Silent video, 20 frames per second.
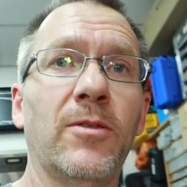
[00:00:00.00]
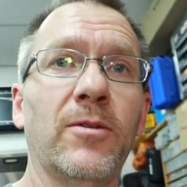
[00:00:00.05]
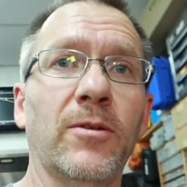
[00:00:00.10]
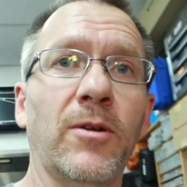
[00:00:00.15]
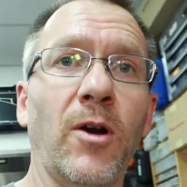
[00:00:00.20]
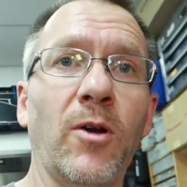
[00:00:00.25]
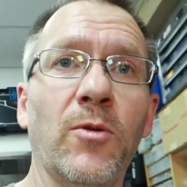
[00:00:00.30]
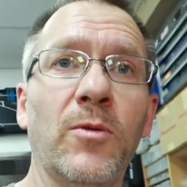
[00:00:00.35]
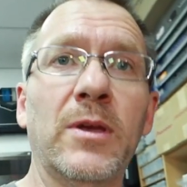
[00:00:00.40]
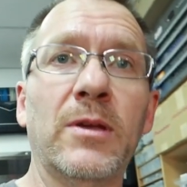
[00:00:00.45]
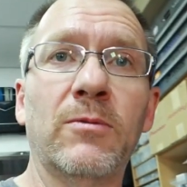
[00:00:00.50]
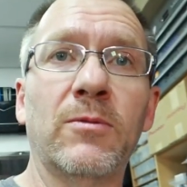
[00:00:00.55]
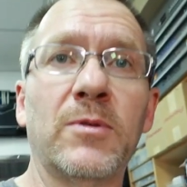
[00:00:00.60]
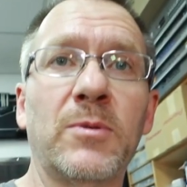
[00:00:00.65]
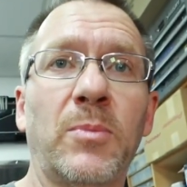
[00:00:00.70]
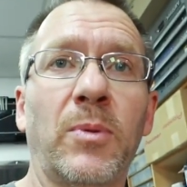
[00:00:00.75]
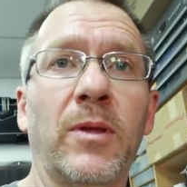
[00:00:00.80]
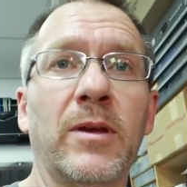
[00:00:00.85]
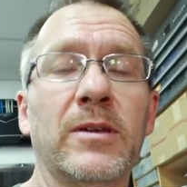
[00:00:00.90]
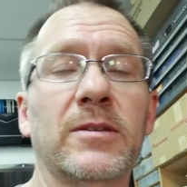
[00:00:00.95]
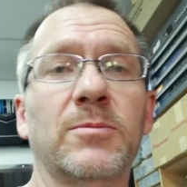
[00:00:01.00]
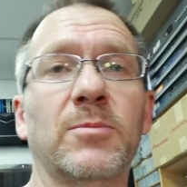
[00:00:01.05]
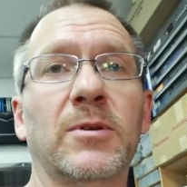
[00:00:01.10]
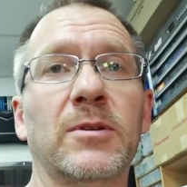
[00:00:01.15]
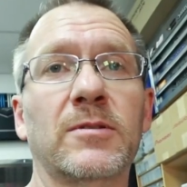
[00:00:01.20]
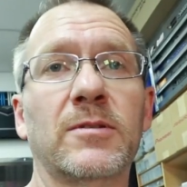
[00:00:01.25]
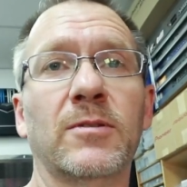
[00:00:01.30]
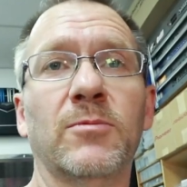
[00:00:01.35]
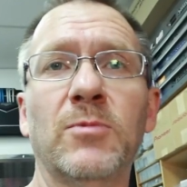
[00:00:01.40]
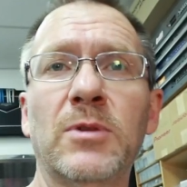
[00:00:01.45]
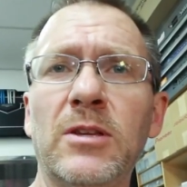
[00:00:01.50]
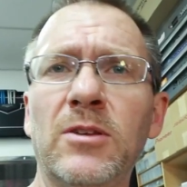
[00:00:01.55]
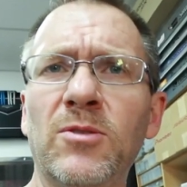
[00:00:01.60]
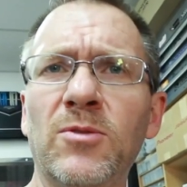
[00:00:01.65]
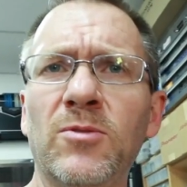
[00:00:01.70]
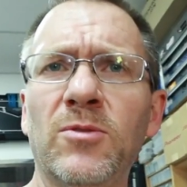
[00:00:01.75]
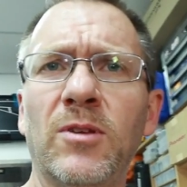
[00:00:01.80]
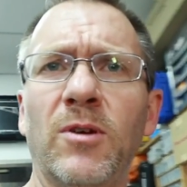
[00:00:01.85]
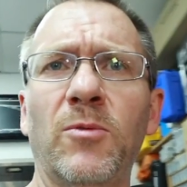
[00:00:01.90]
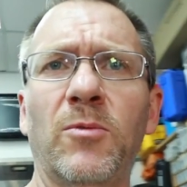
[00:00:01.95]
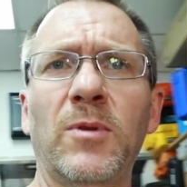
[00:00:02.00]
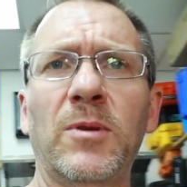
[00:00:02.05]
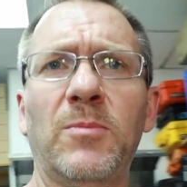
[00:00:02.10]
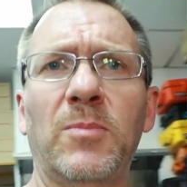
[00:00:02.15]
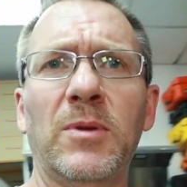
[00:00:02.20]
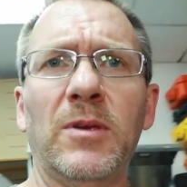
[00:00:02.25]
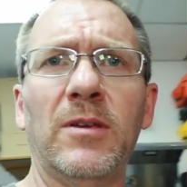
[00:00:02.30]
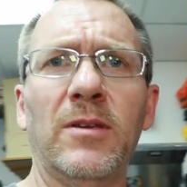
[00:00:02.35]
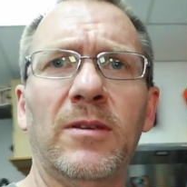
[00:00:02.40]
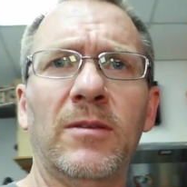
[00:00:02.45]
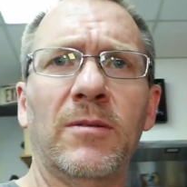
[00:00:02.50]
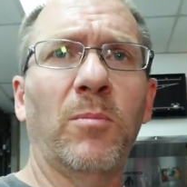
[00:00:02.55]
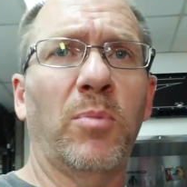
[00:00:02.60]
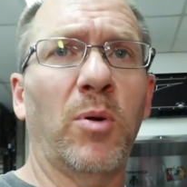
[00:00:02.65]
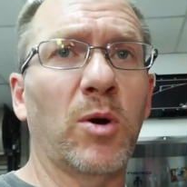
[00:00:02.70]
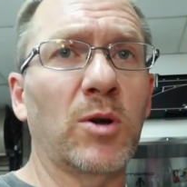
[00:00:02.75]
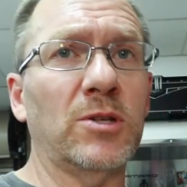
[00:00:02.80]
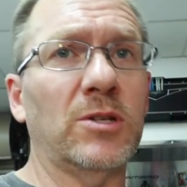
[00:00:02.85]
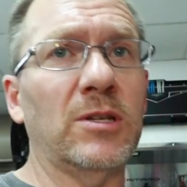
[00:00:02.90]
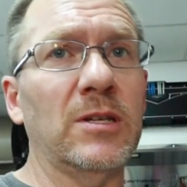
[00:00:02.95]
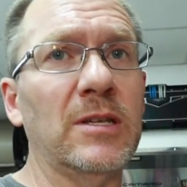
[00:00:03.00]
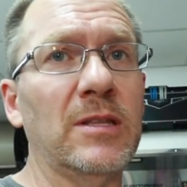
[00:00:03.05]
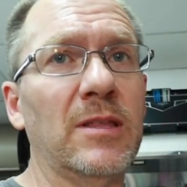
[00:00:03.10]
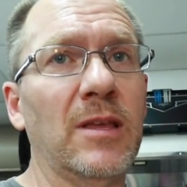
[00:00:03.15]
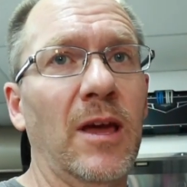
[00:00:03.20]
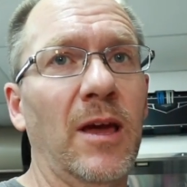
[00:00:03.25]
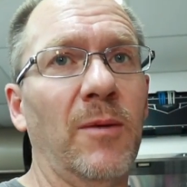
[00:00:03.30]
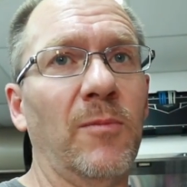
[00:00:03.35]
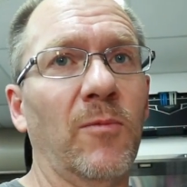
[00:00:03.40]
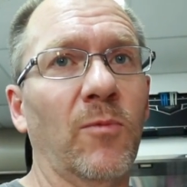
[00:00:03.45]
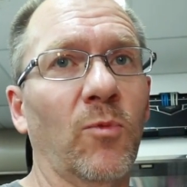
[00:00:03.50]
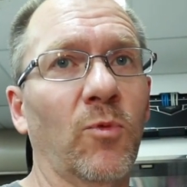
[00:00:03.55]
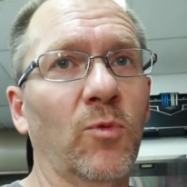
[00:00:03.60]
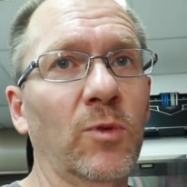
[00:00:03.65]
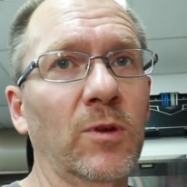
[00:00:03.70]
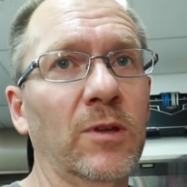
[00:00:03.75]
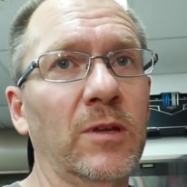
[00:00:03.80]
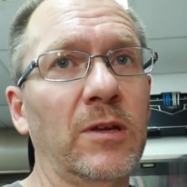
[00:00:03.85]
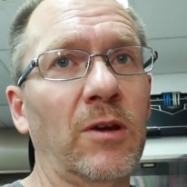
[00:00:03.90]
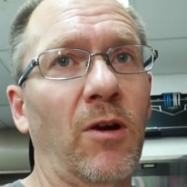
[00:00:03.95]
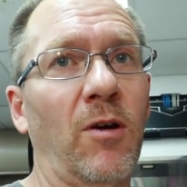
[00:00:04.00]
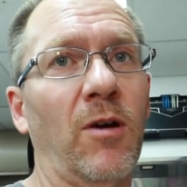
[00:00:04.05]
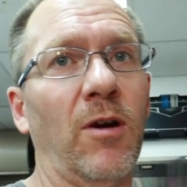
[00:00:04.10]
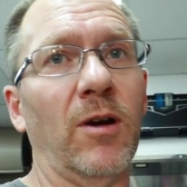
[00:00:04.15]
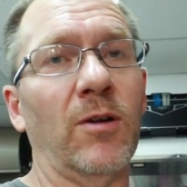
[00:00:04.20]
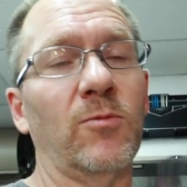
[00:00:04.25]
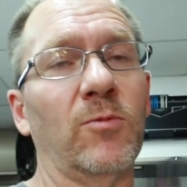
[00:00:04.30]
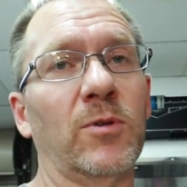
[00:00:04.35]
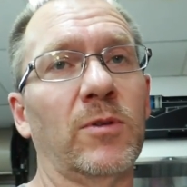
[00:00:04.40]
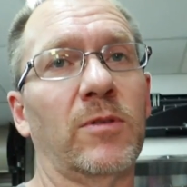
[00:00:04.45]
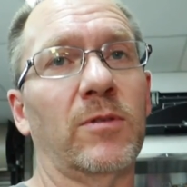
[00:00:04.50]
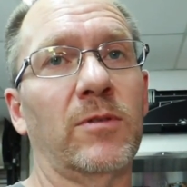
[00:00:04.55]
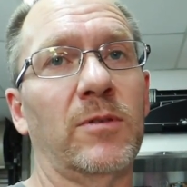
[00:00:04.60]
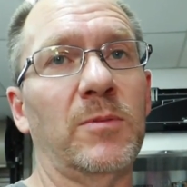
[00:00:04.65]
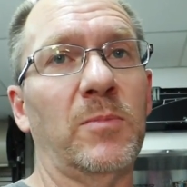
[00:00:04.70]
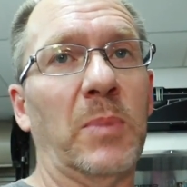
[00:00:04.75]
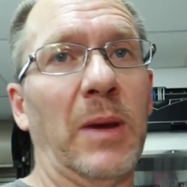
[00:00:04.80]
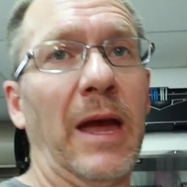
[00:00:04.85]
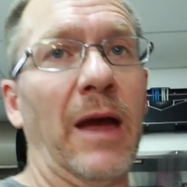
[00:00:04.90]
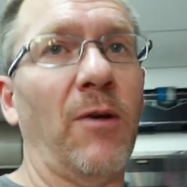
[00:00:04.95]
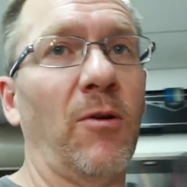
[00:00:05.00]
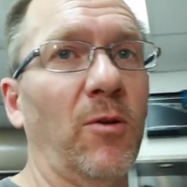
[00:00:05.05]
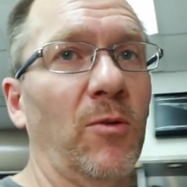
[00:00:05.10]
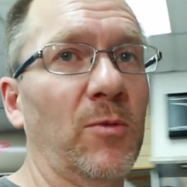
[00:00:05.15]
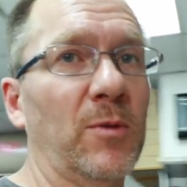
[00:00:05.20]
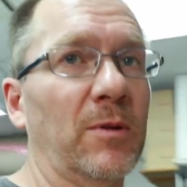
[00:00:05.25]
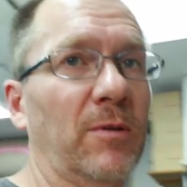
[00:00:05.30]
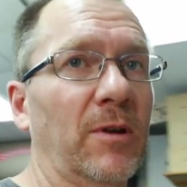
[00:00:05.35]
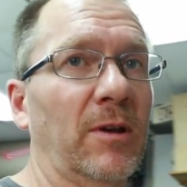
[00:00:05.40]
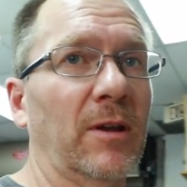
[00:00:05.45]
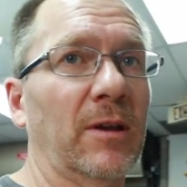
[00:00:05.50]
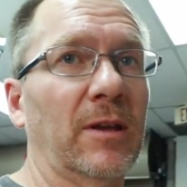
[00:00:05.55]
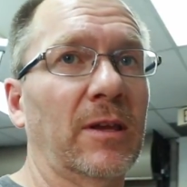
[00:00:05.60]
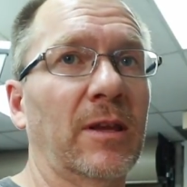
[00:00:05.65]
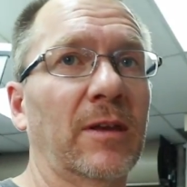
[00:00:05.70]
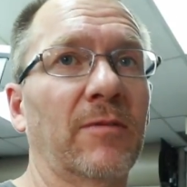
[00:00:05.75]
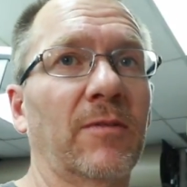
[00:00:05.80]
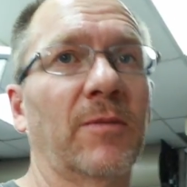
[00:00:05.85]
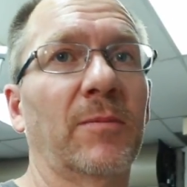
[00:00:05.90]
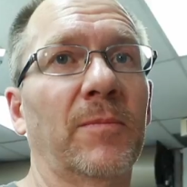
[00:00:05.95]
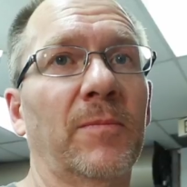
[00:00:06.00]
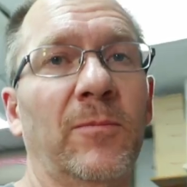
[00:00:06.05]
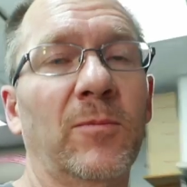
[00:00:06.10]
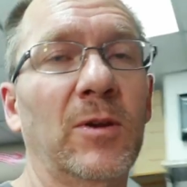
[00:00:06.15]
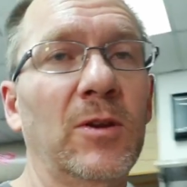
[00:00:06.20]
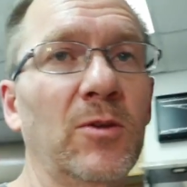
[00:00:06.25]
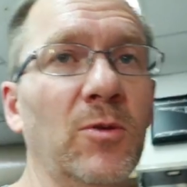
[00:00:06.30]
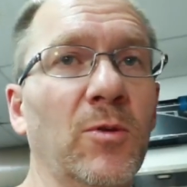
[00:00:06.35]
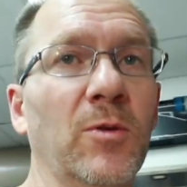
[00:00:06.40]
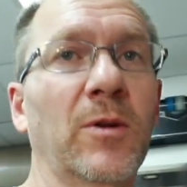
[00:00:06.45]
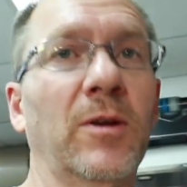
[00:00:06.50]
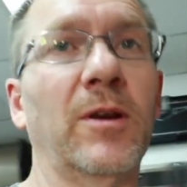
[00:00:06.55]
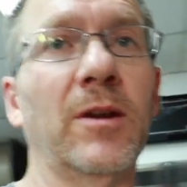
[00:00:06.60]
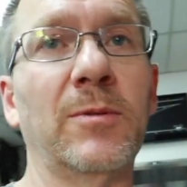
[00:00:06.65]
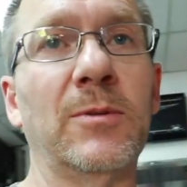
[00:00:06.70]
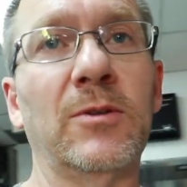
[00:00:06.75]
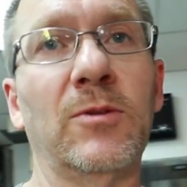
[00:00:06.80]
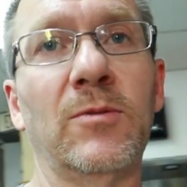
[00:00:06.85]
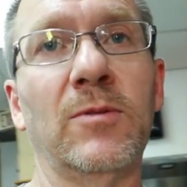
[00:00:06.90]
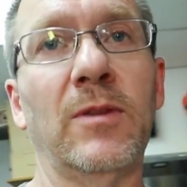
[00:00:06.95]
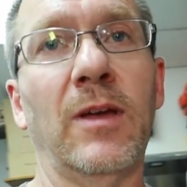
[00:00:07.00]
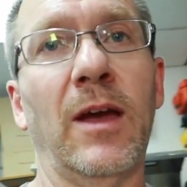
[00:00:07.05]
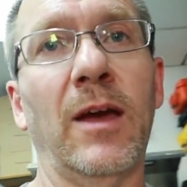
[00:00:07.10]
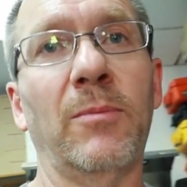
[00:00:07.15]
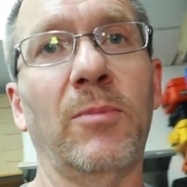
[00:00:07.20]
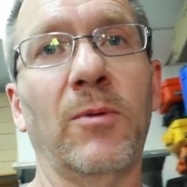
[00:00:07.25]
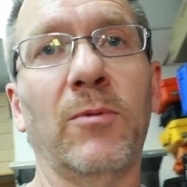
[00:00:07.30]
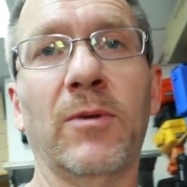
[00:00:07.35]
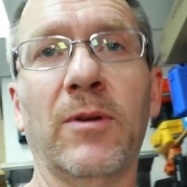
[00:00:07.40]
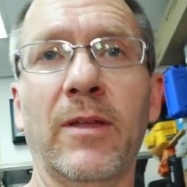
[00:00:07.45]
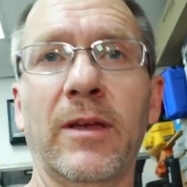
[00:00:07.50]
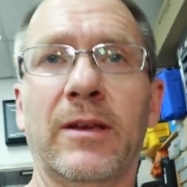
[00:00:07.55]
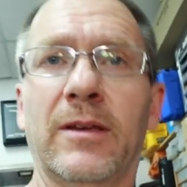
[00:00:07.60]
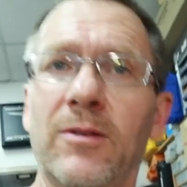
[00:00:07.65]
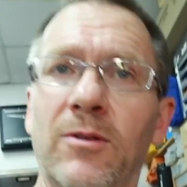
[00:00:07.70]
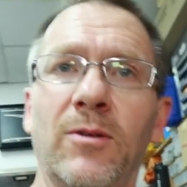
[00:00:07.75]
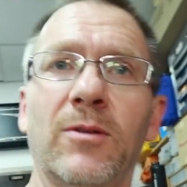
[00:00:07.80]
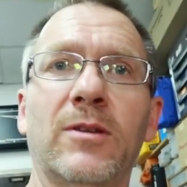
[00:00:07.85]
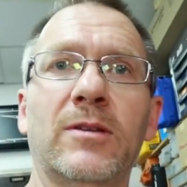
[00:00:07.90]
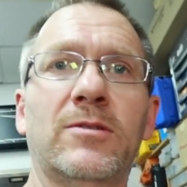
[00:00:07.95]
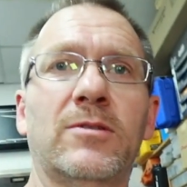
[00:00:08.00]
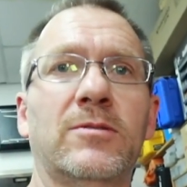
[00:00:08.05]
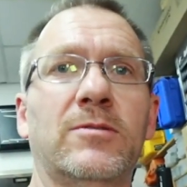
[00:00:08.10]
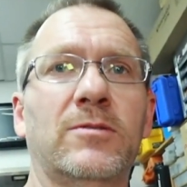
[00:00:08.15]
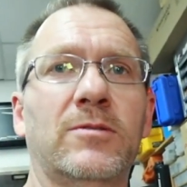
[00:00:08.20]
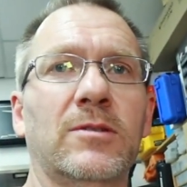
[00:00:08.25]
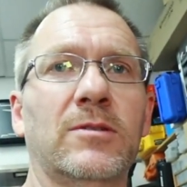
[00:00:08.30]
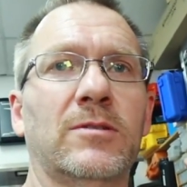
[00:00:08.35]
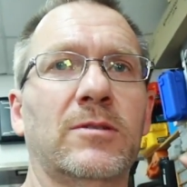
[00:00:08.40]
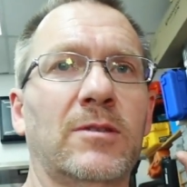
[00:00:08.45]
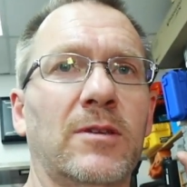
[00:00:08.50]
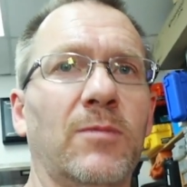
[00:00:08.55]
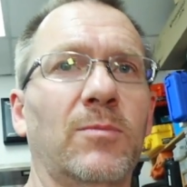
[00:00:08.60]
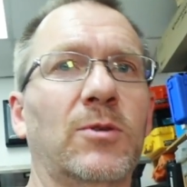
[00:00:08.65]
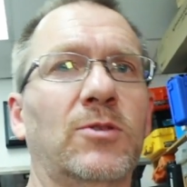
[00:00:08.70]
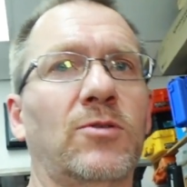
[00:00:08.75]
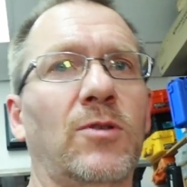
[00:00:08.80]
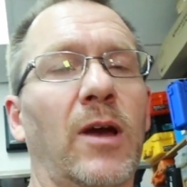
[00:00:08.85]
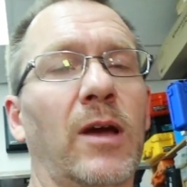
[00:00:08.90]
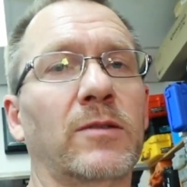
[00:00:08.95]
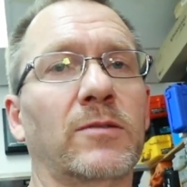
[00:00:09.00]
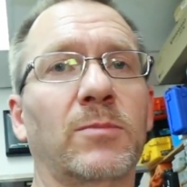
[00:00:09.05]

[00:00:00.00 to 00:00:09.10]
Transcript: They're OE replacements, and we knew that we'd be pushing them really hard with the power we were gonna give them. We knew we were gonna be doing that, but we're like, you know, let's just give them a try.